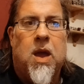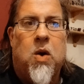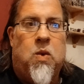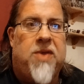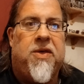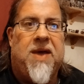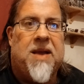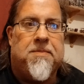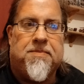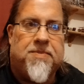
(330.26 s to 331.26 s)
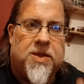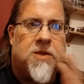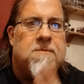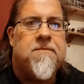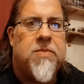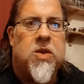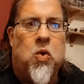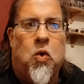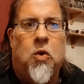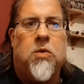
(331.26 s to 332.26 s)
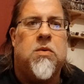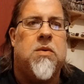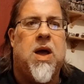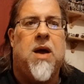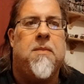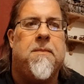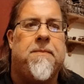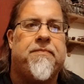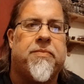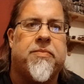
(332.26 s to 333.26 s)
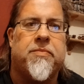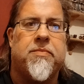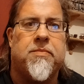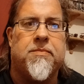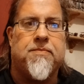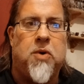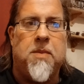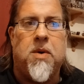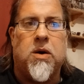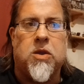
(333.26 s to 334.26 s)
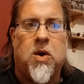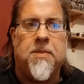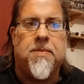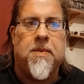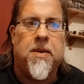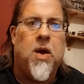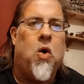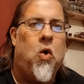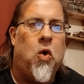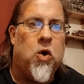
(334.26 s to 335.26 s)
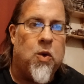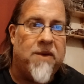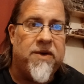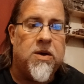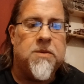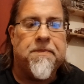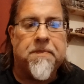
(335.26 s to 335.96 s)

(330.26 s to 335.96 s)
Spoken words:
whether that's your Primarch type or whoever,